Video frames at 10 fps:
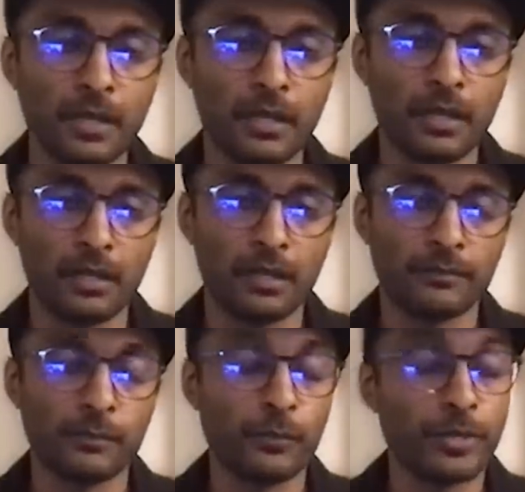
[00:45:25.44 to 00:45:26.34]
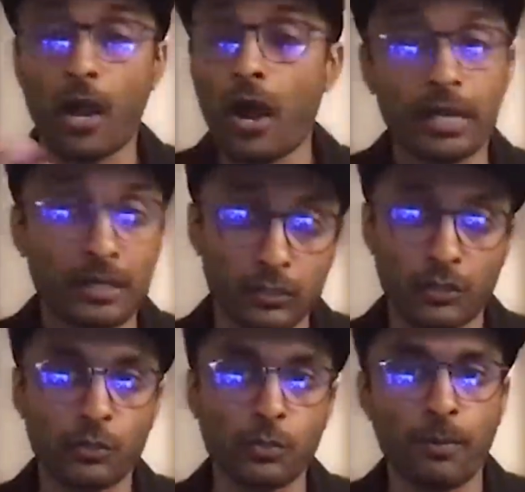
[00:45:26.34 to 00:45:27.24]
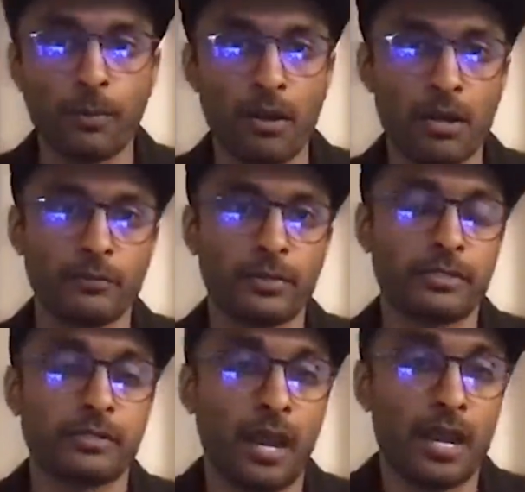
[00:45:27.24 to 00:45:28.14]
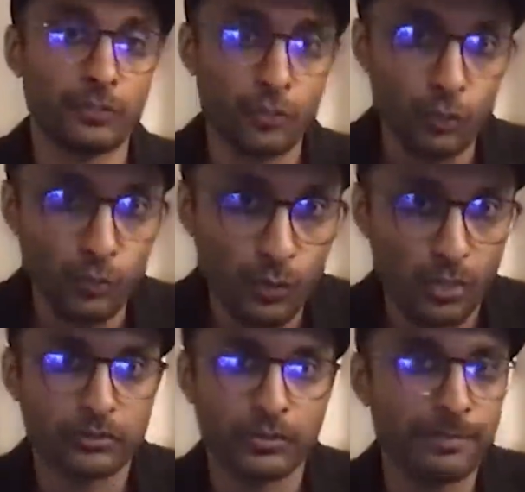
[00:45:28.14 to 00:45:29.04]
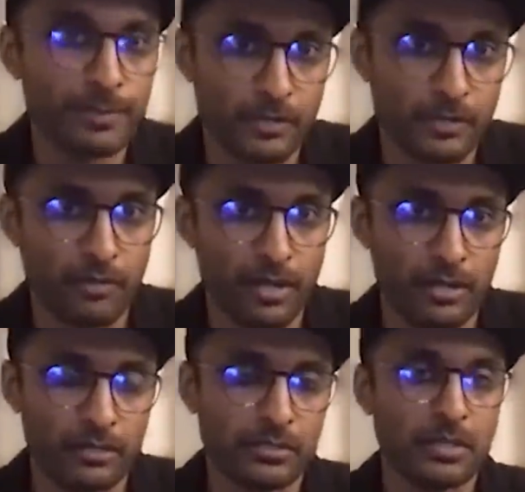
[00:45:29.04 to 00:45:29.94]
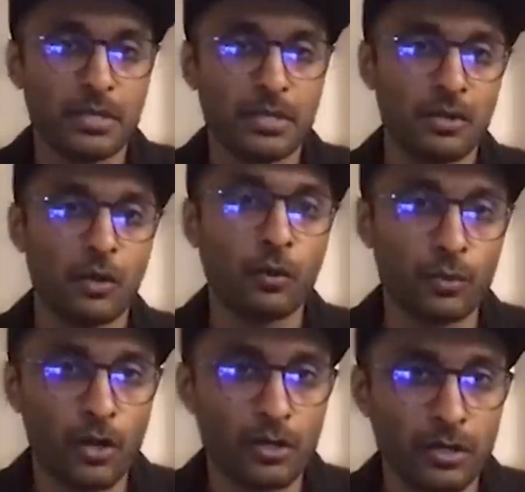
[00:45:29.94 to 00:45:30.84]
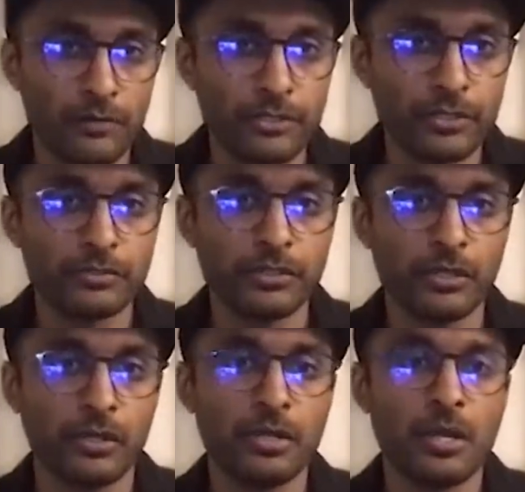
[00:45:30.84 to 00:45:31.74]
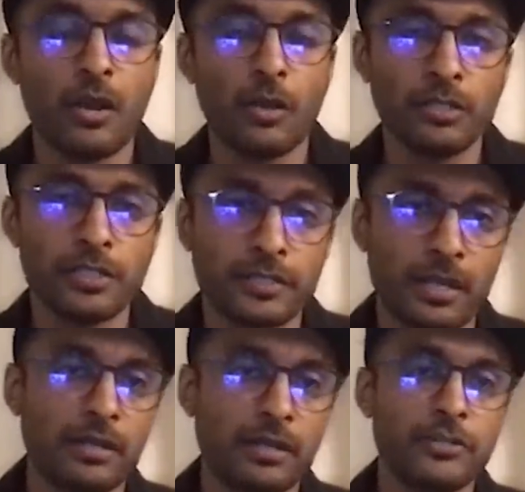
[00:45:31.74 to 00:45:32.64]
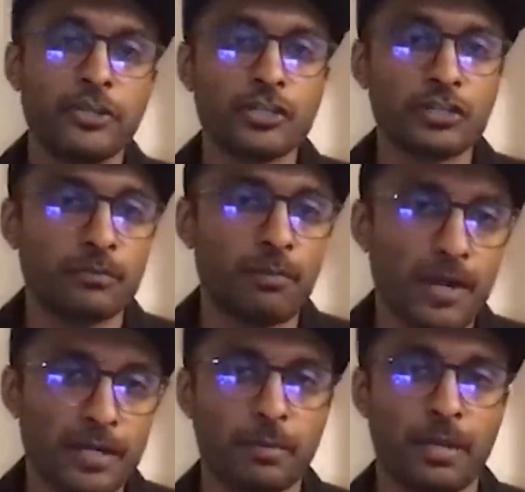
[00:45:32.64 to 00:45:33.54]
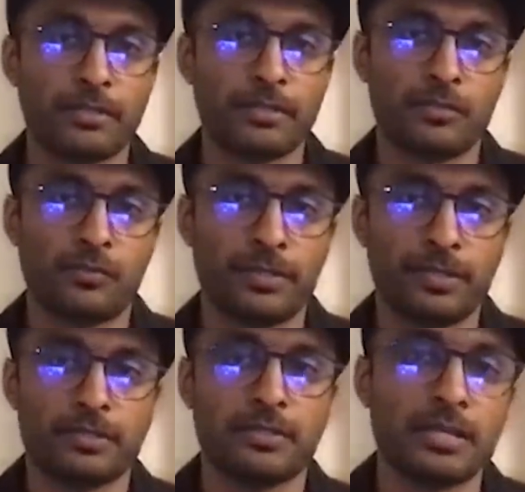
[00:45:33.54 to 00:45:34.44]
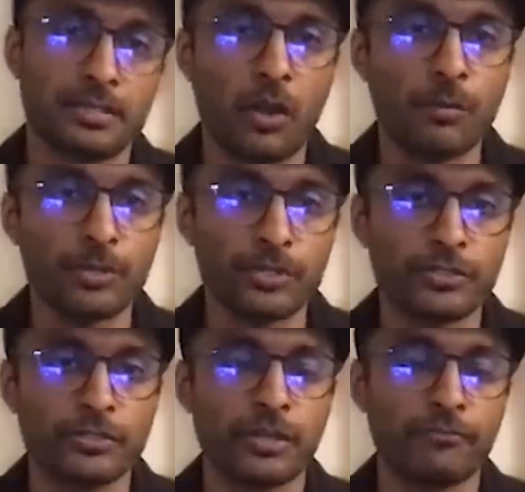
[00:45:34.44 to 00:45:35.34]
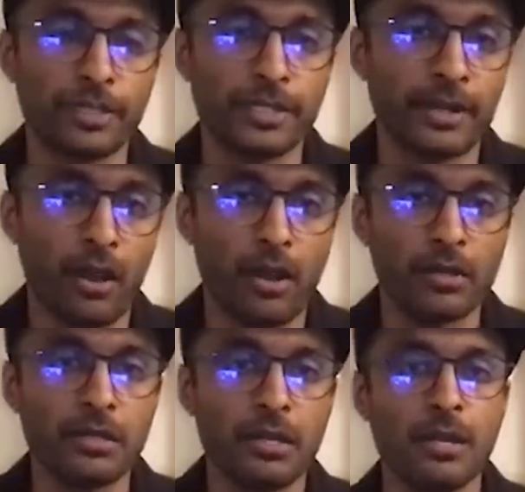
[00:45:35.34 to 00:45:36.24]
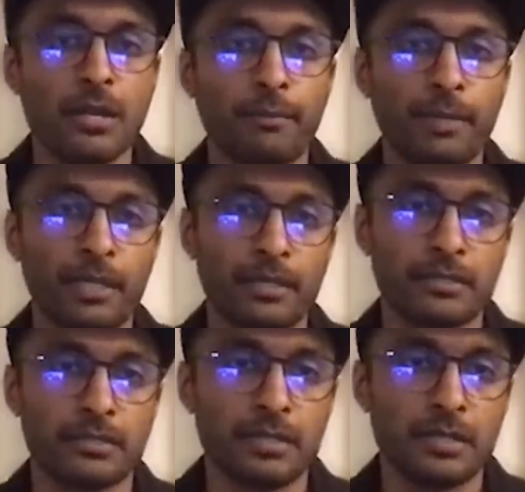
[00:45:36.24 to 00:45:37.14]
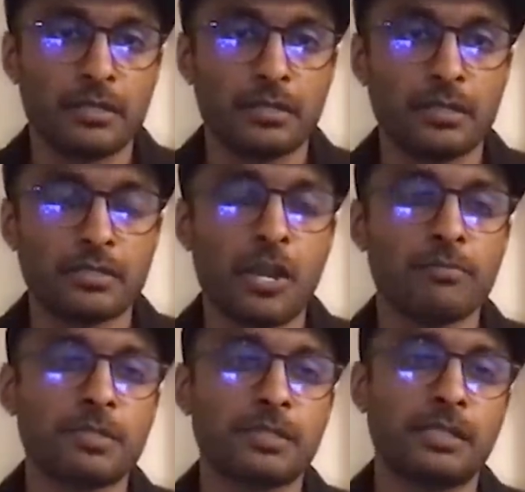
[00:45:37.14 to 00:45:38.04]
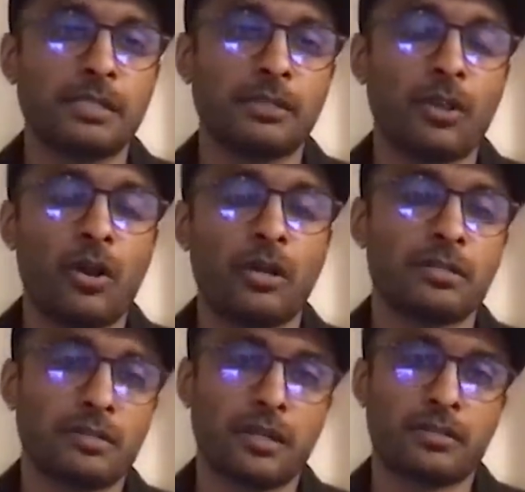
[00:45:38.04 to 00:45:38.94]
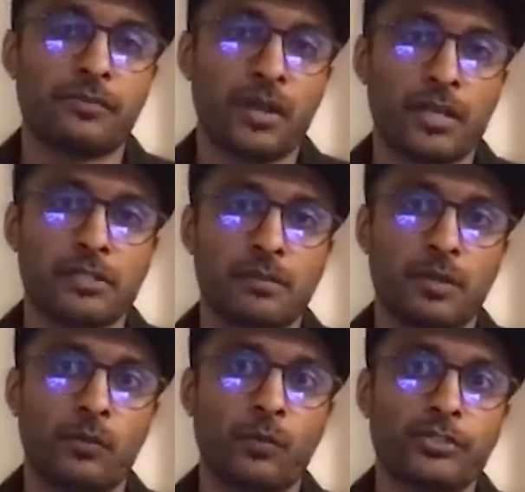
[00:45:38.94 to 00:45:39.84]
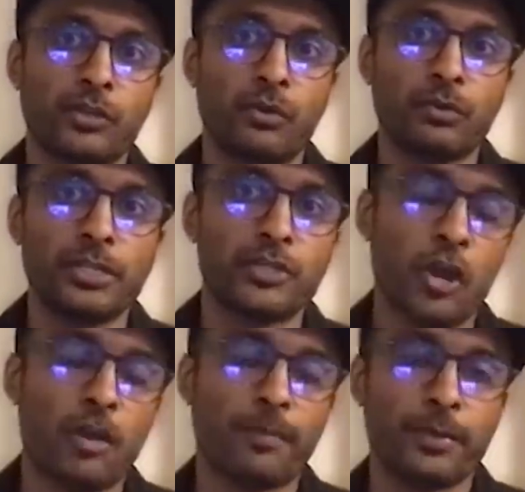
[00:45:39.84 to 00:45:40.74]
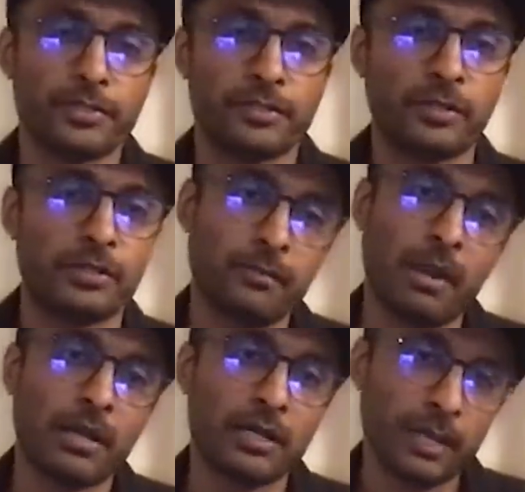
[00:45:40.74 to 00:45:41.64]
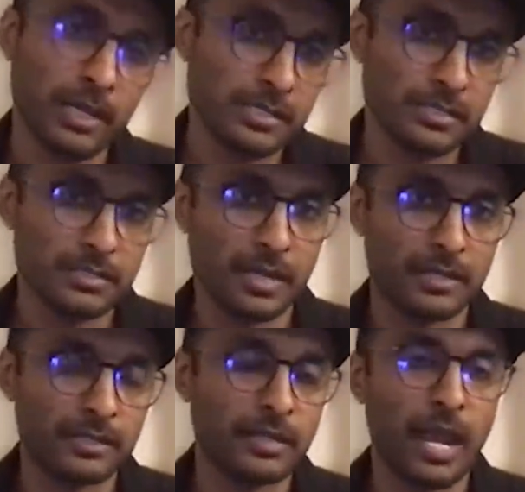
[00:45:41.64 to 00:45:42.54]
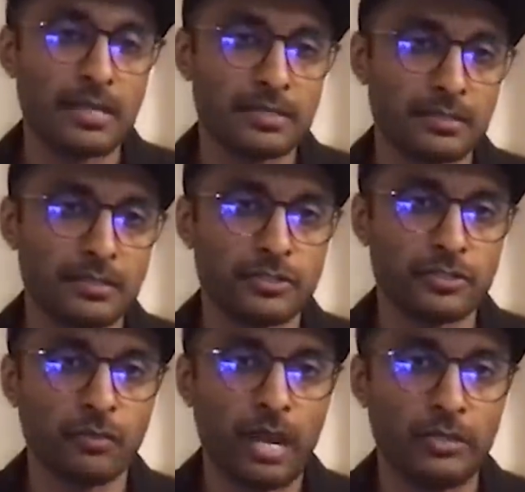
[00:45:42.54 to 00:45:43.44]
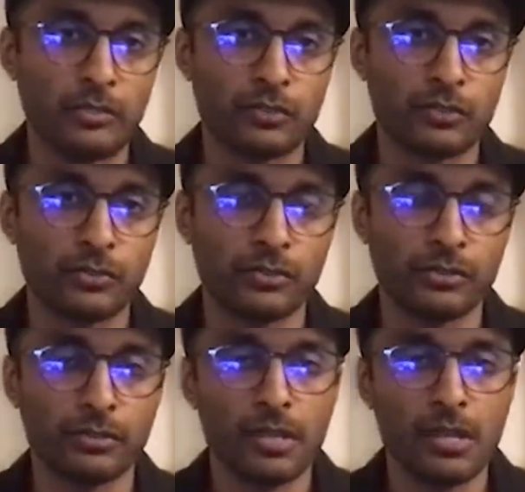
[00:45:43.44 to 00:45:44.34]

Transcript: Uh, we are on Groupon, which has two or three percent of our overall revenue. You know, all these additional marketplaces where there's less competition definitely get on because there's obviously a loyal set of customer which only shop on certain marketplaces and it adds additional value to you